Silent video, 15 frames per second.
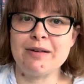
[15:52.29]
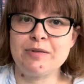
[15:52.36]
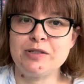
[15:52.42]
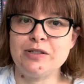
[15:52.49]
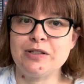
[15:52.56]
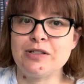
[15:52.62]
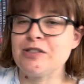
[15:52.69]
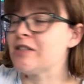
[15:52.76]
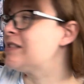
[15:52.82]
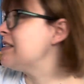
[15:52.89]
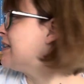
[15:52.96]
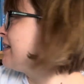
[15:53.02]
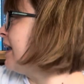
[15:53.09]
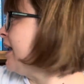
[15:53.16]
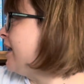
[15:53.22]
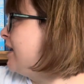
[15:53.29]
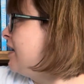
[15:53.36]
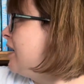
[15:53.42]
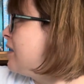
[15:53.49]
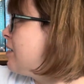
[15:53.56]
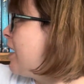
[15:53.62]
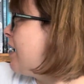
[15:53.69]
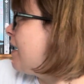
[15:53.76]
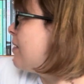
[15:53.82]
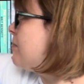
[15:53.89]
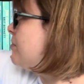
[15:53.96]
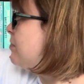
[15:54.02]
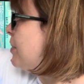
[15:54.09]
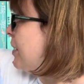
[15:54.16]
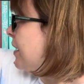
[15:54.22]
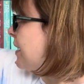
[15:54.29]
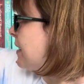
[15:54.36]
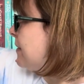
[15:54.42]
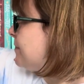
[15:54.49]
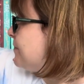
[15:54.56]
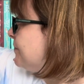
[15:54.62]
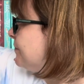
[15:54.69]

which you can just see there, by